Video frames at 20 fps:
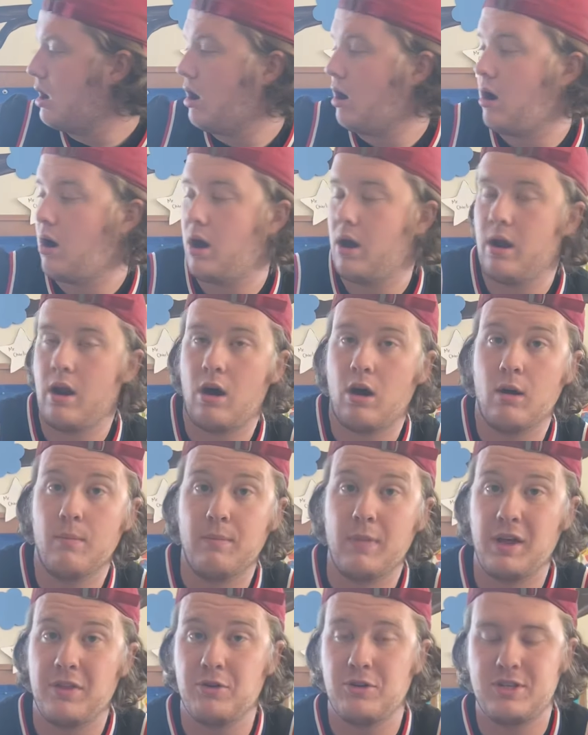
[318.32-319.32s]
on our
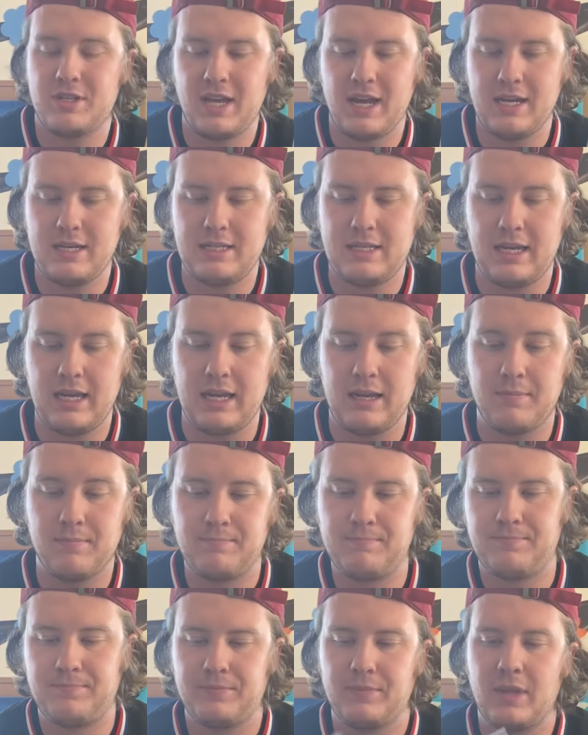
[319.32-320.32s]
Mother's Day tee.
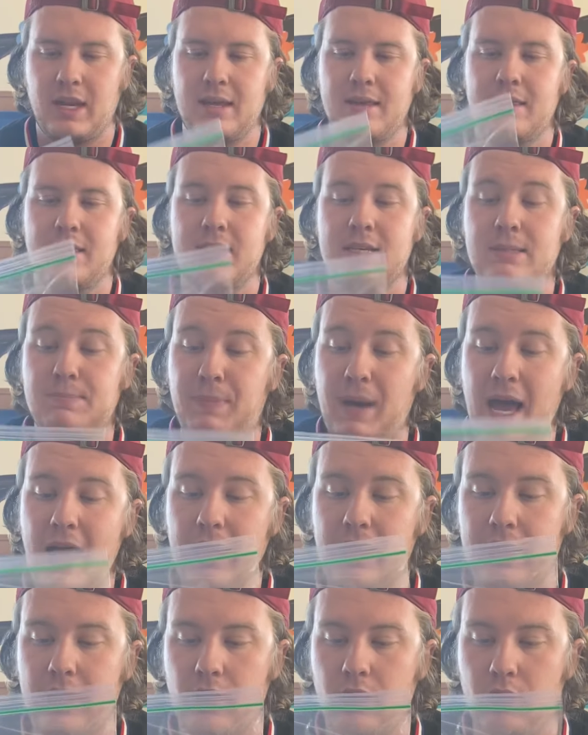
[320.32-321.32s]
In this
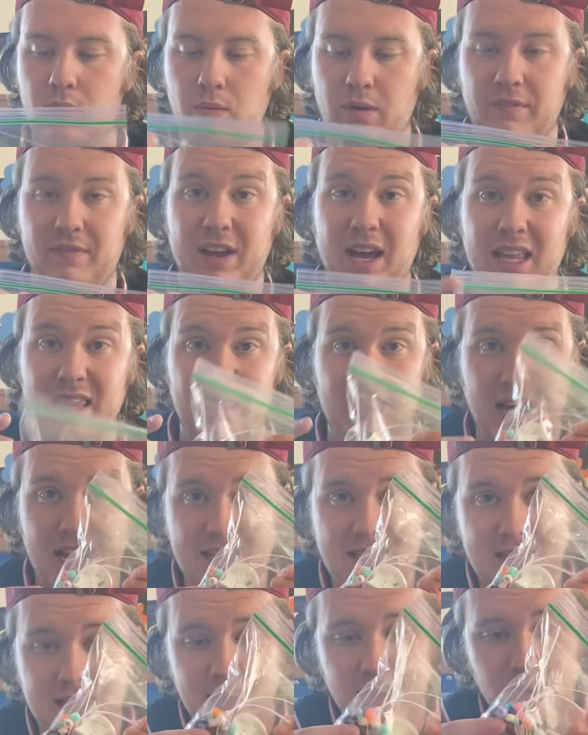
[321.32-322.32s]
bag here, we've got
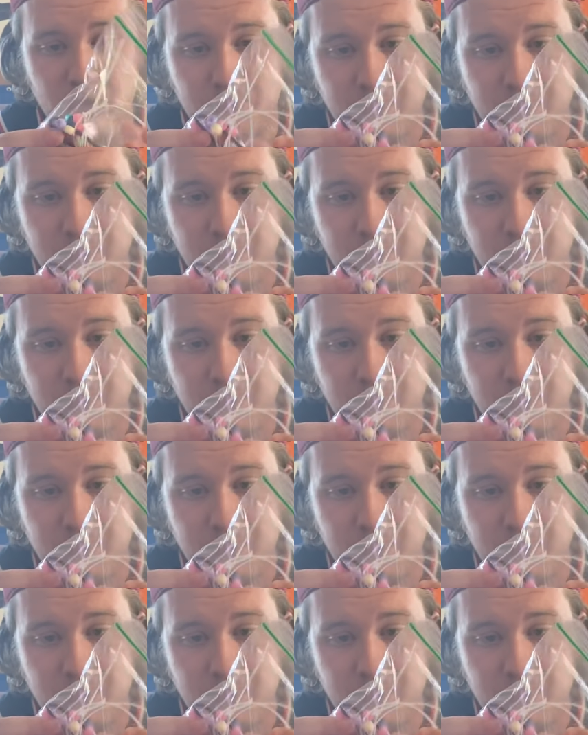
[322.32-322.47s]
lots of little